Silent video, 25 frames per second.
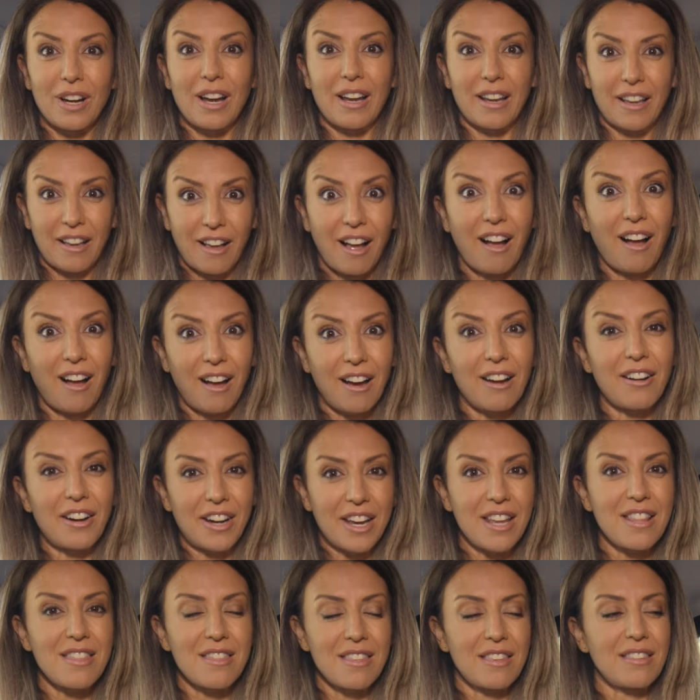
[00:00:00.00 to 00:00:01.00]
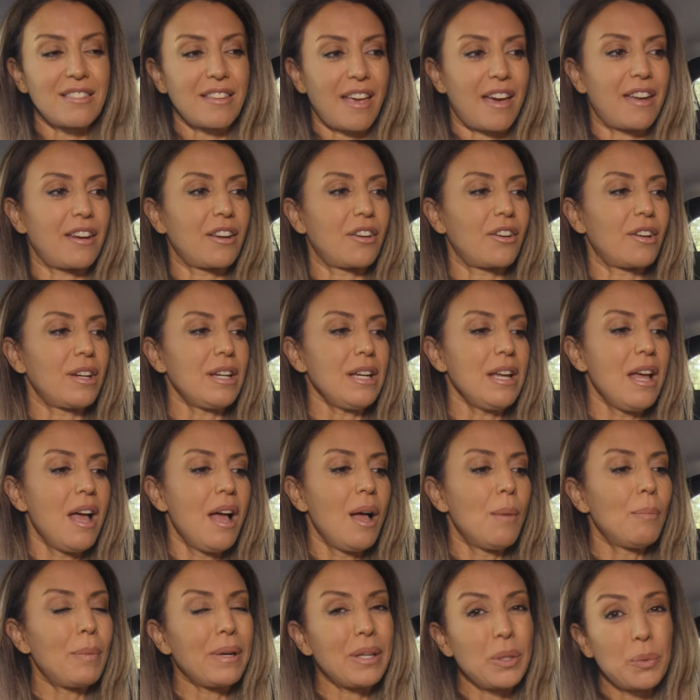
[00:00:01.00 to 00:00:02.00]
a car in this category,
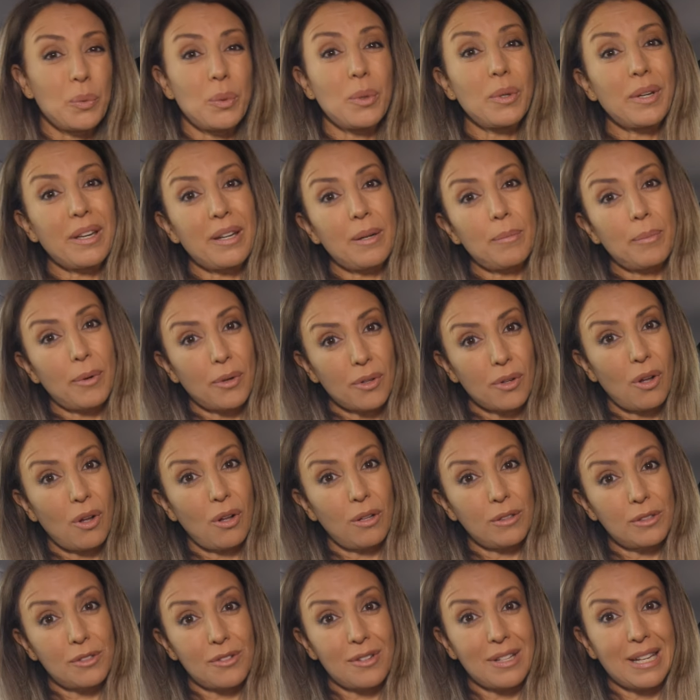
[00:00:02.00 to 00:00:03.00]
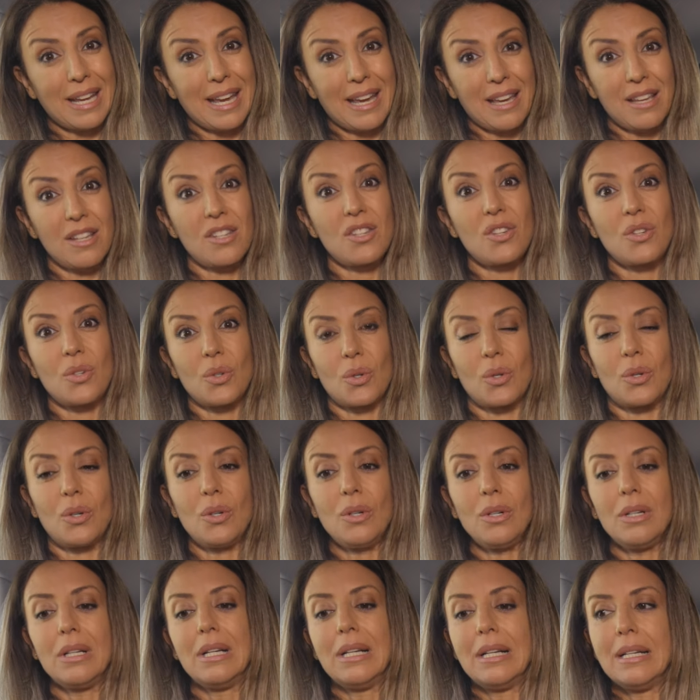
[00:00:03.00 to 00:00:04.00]
but you will get a bottle holder in each
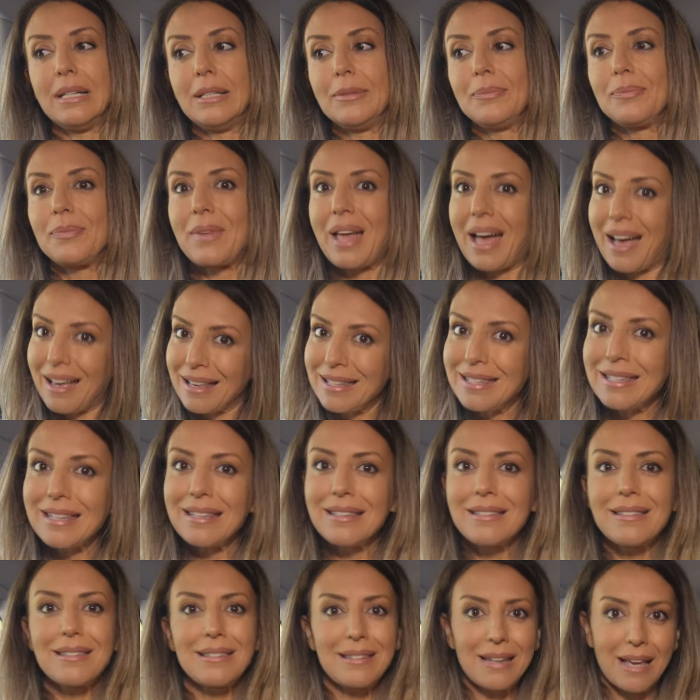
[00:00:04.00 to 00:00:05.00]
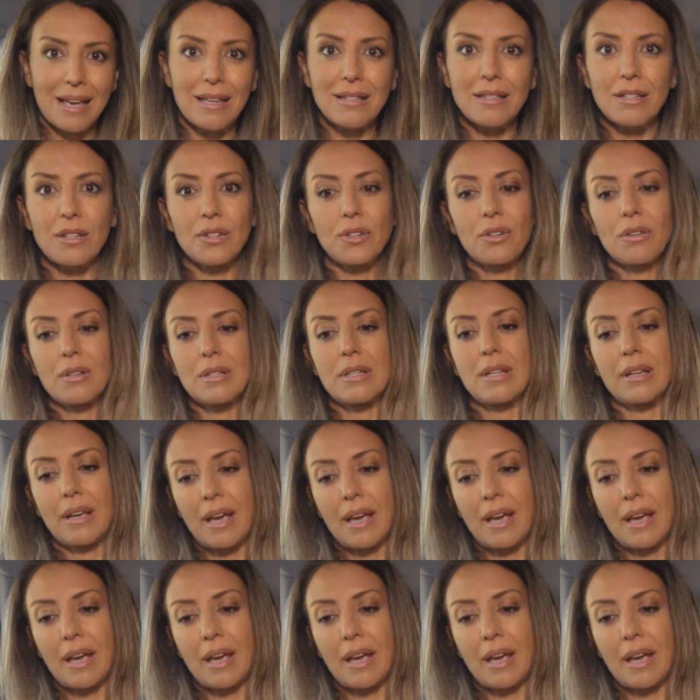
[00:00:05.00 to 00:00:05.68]
door. As is standard across the